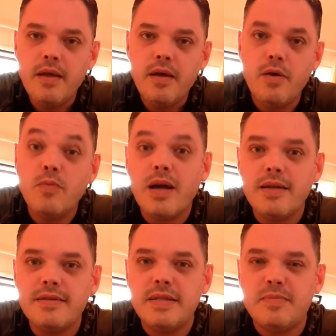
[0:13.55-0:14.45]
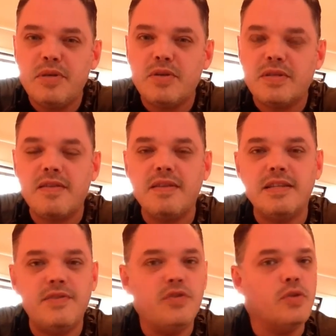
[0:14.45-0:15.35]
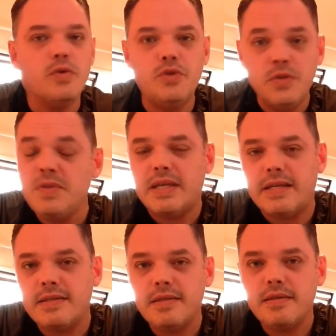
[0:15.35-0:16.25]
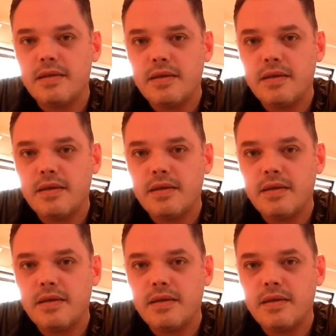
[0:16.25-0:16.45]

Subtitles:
Why a tip? Because I think that if you don't use it,